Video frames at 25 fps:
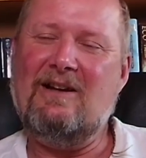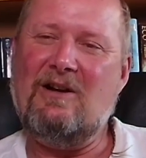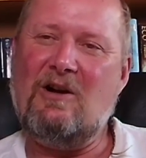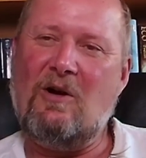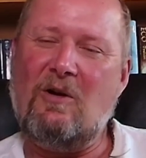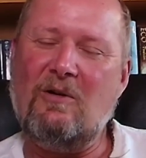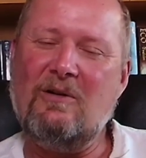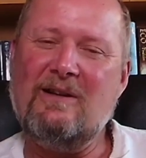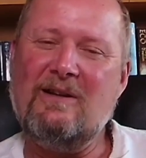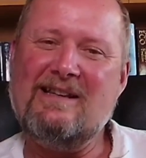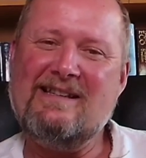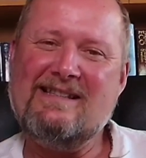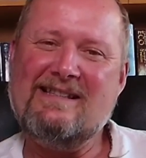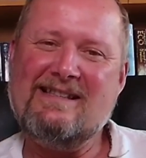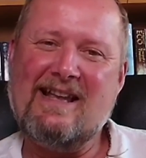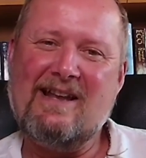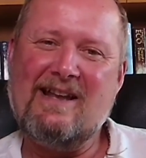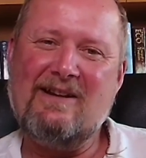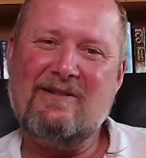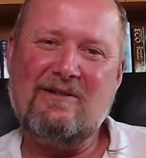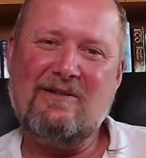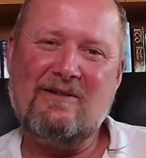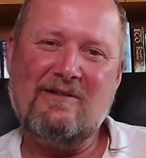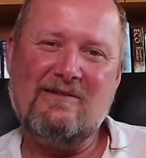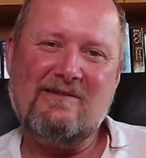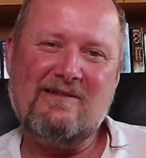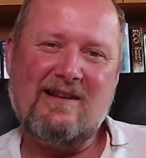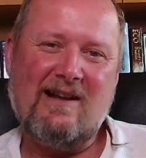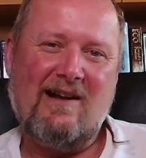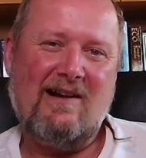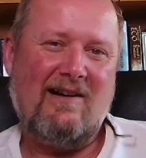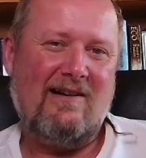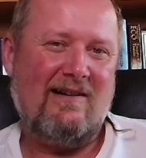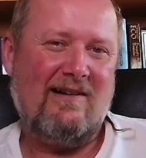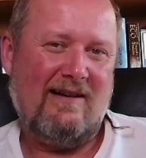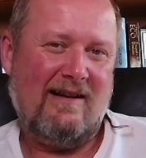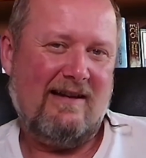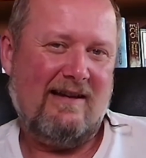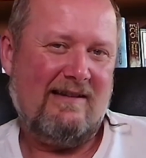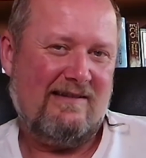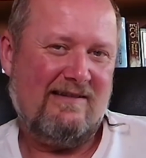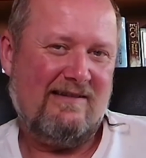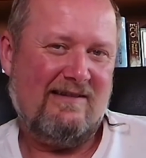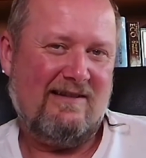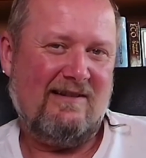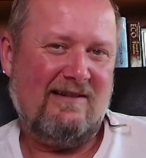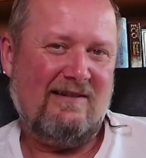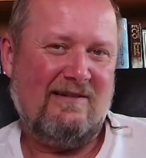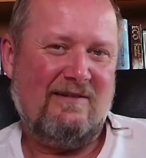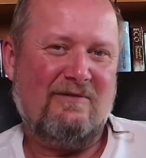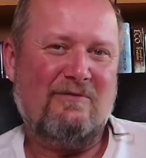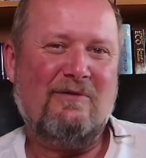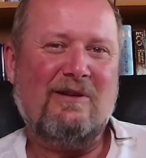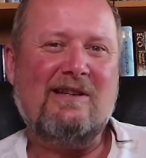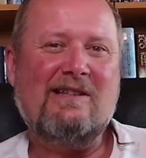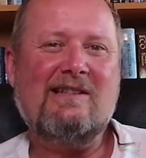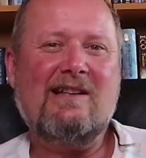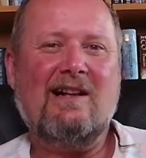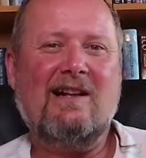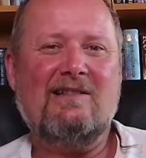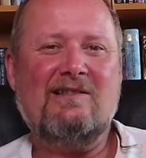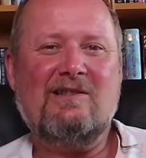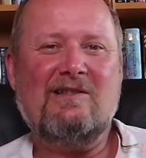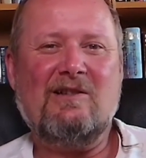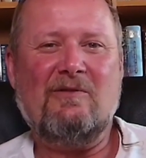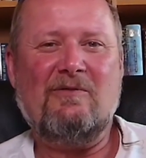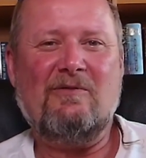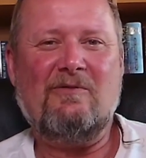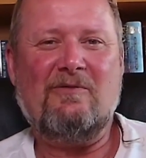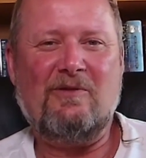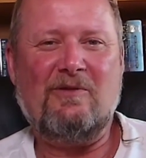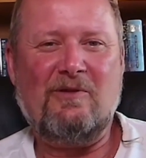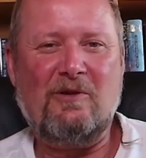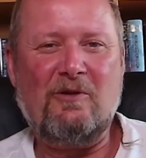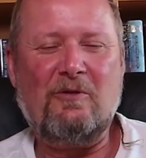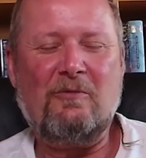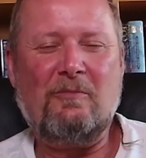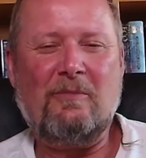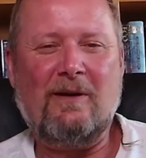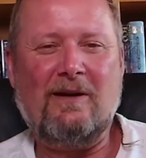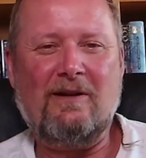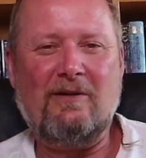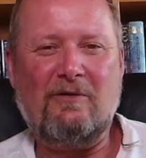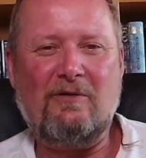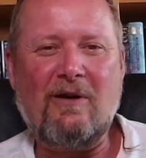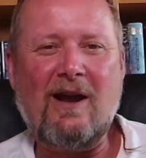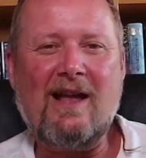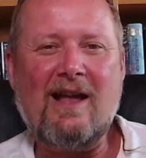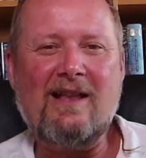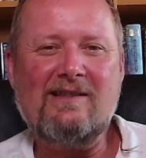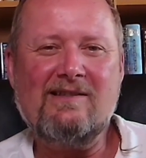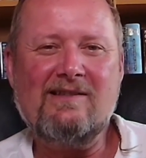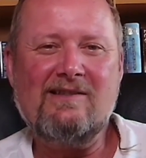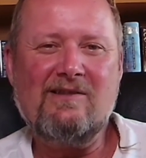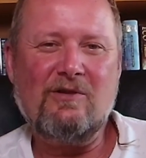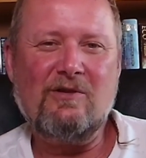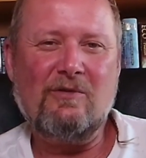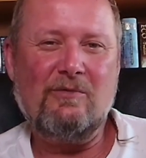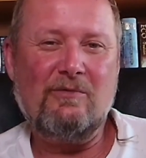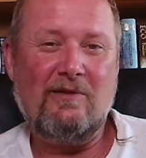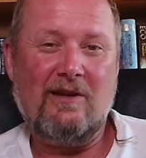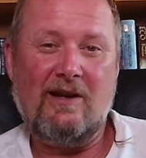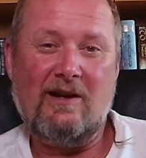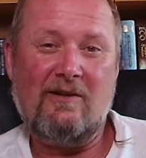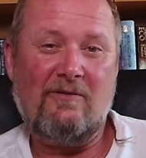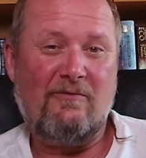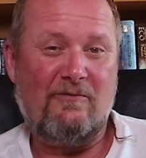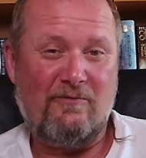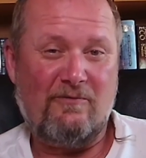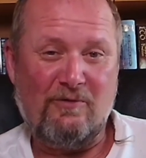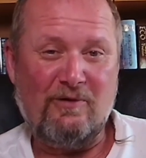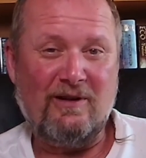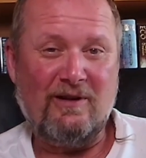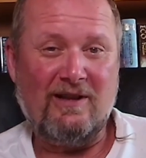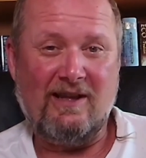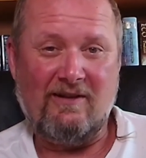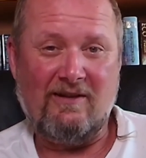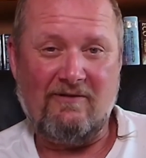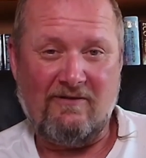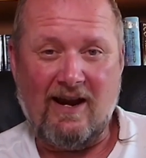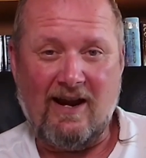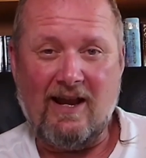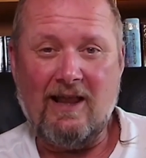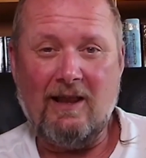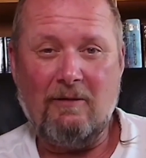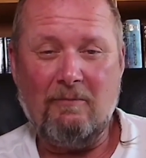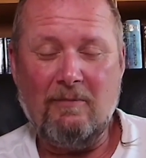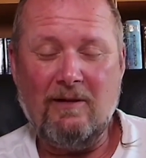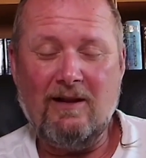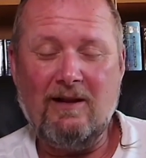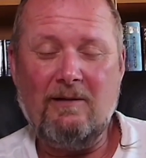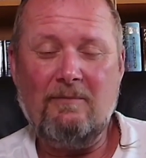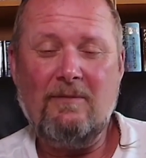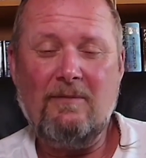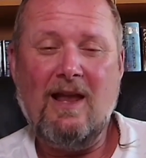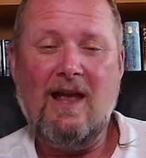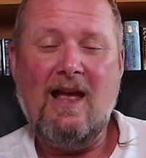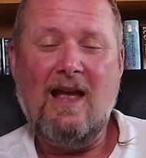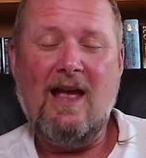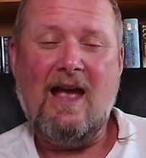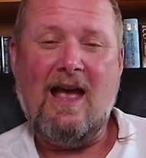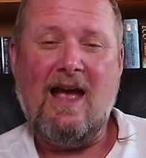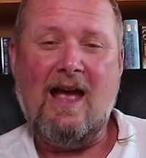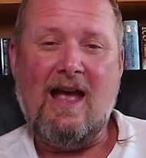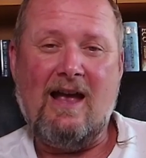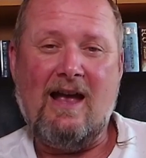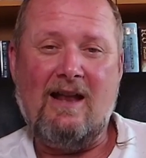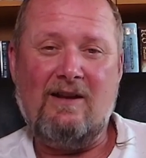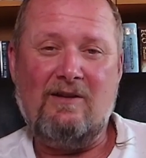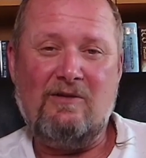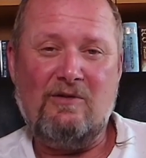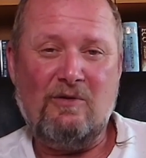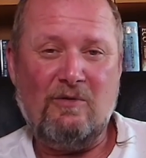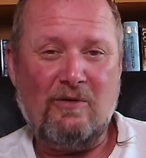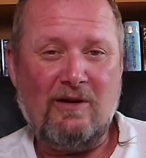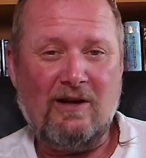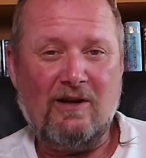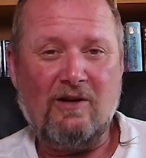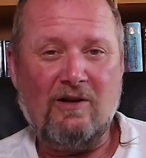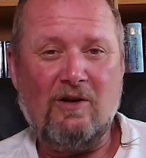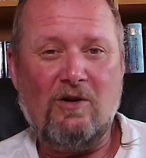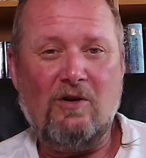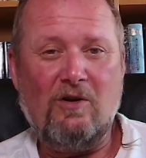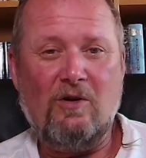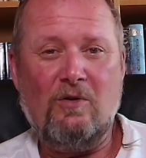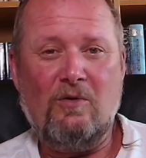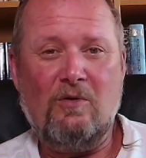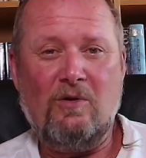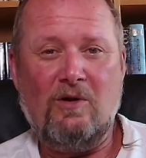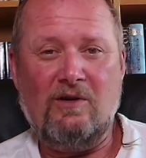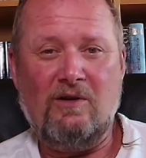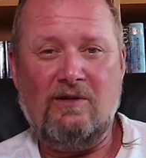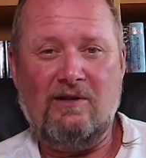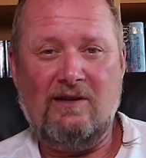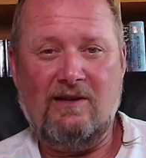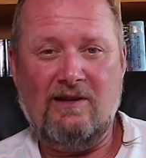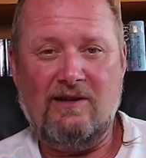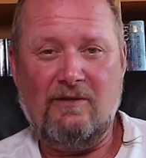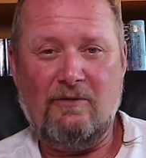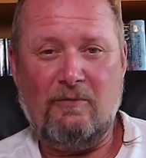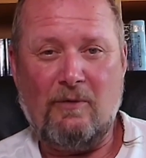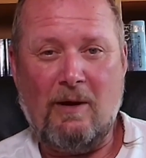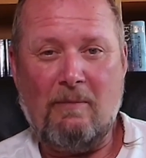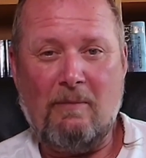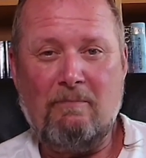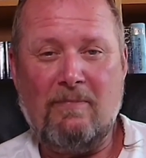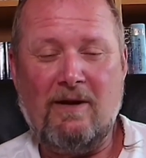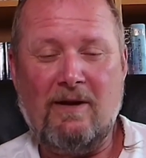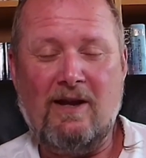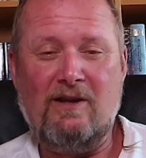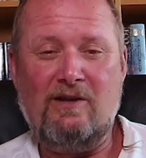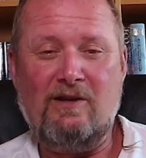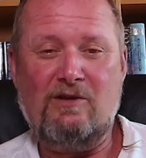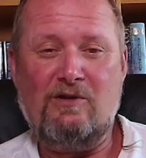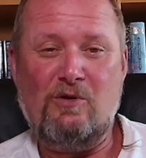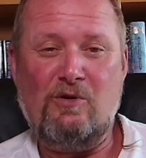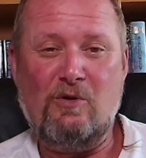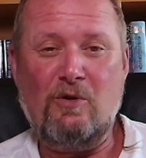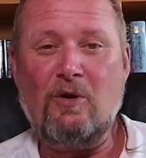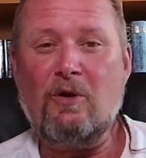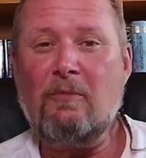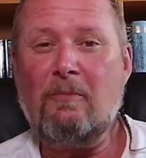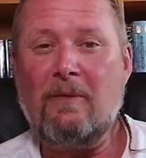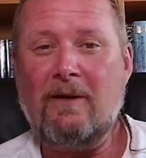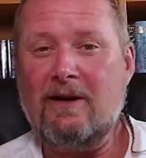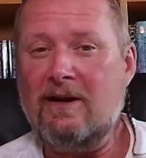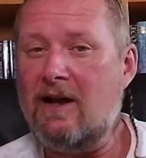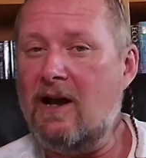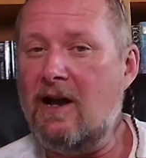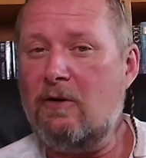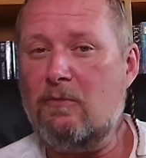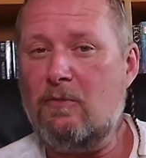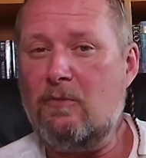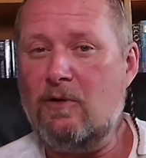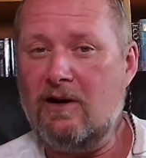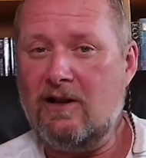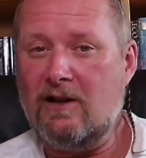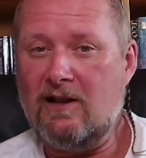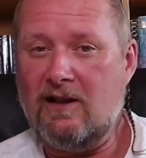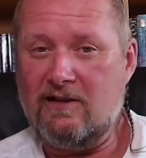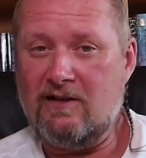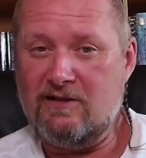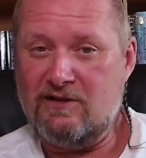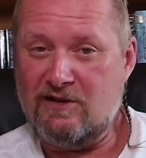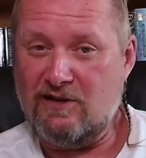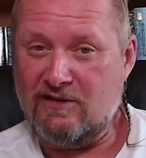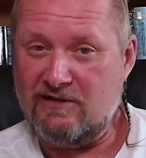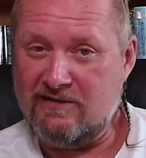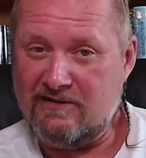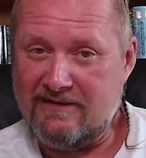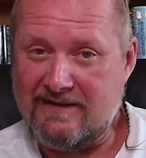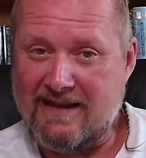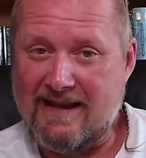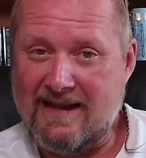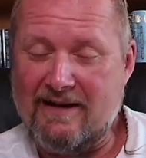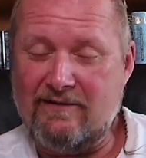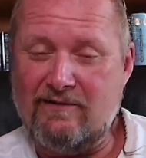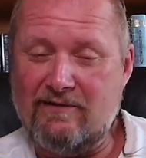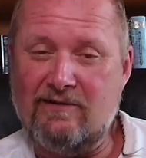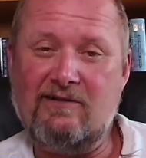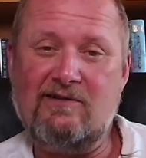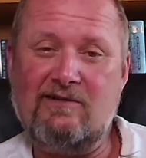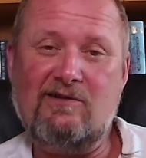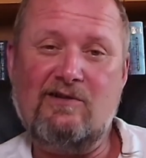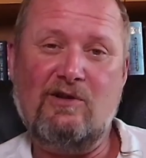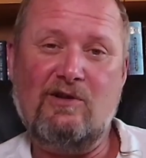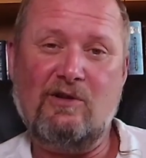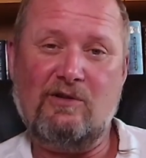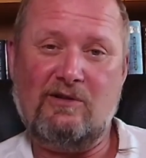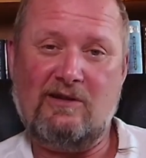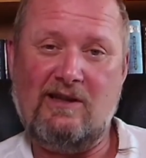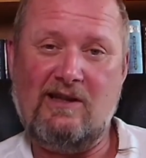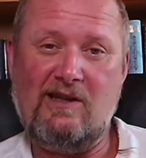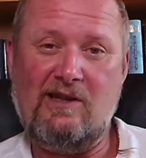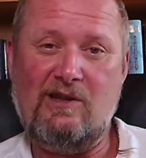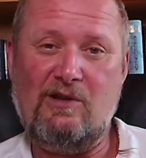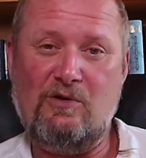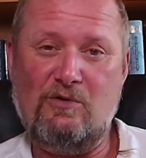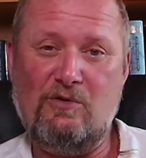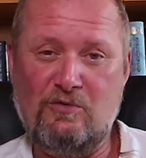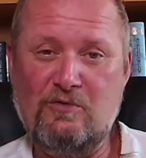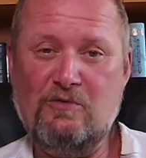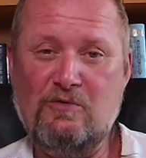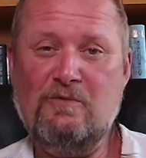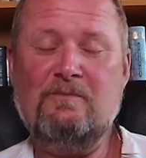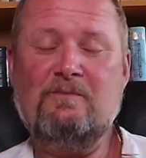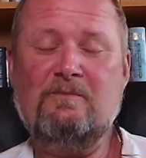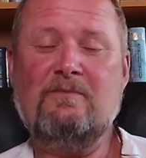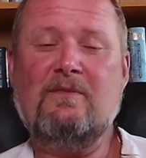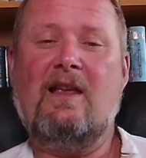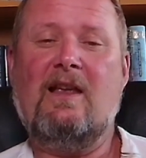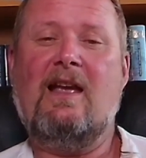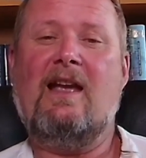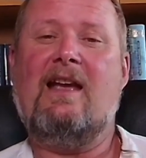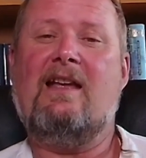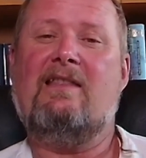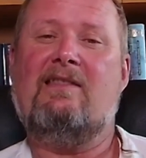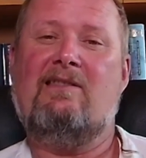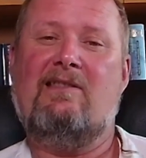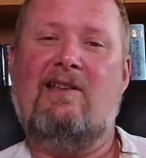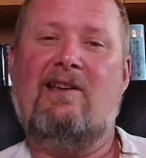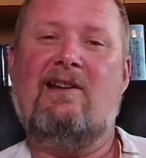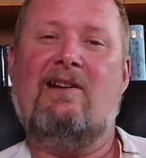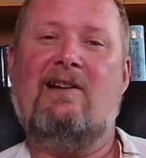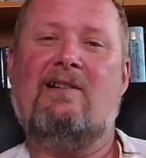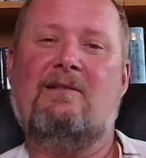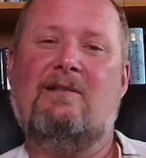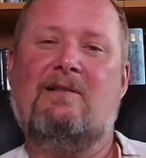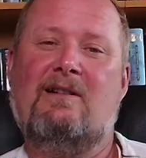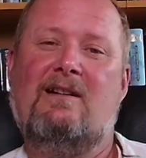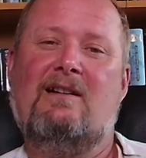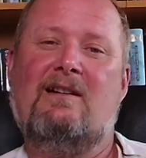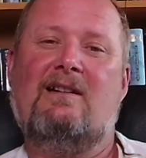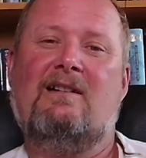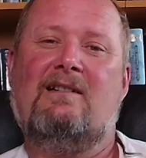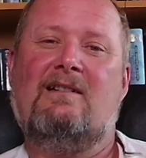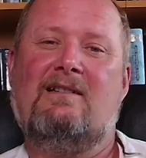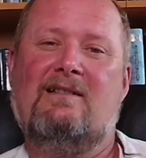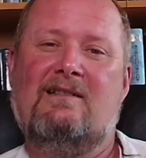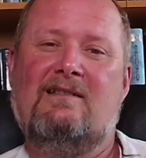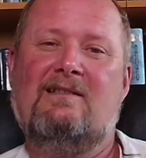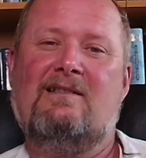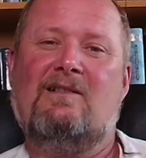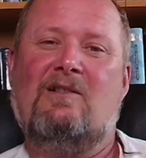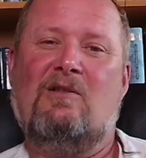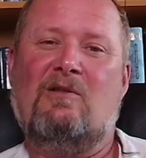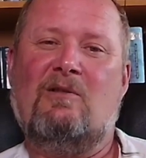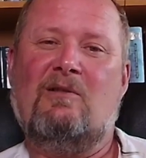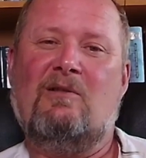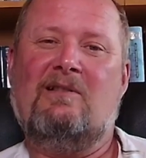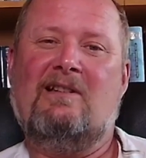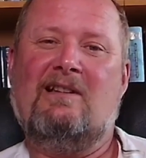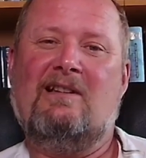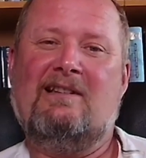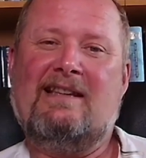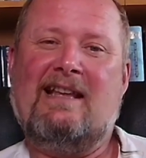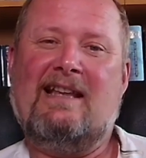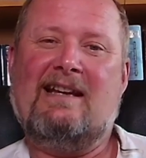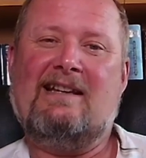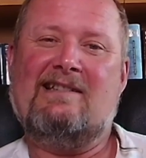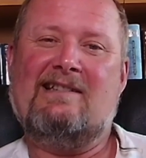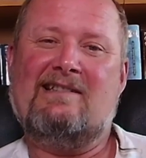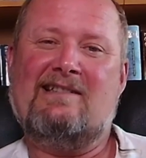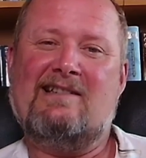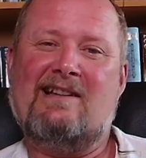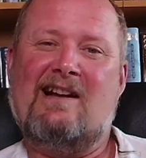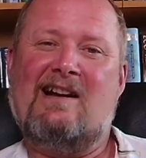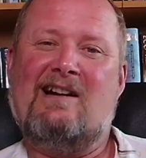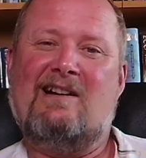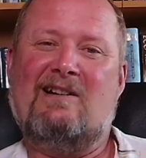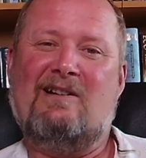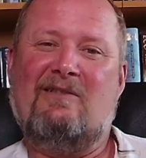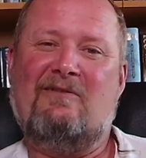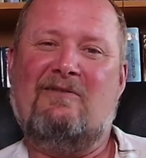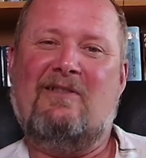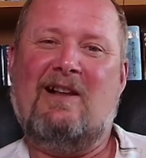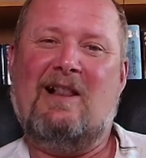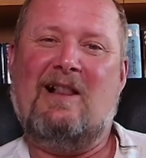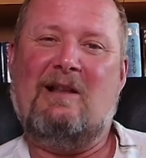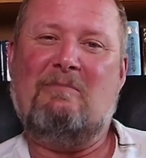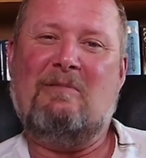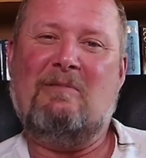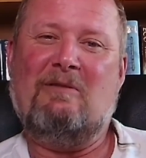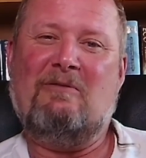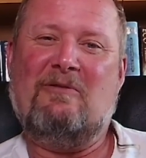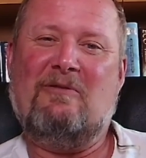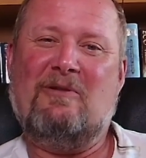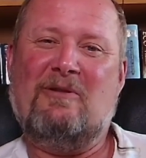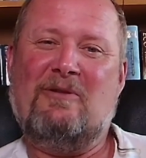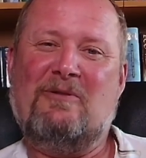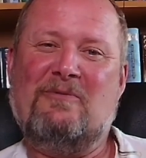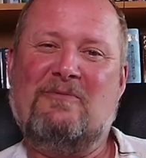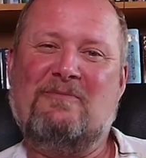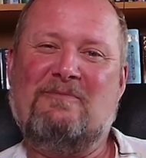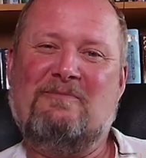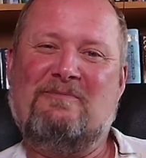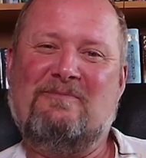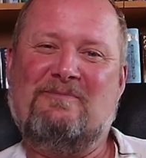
All the standards are as the results of European grants, so they are freely available, and you can go on the webpage European Arboricultural Standards.eu, and there all the texts are available for you.